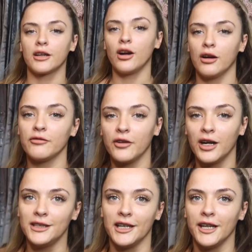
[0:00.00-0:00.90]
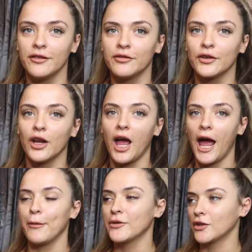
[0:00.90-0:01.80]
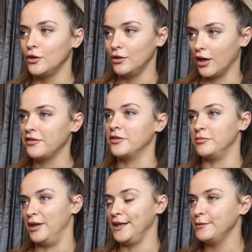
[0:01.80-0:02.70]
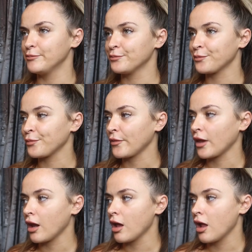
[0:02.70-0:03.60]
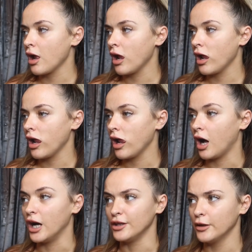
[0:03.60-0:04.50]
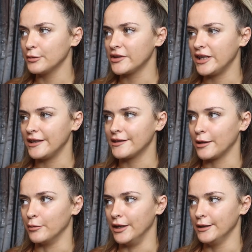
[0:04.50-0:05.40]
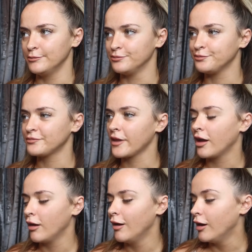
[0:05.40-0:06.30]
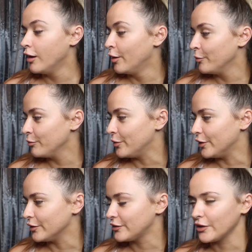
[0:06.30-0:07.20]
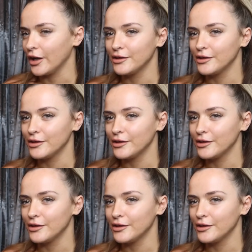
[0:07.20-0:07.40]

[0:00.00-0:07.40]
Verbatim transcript: can't find it for the absolute life of me. I know it was here somewhere, but I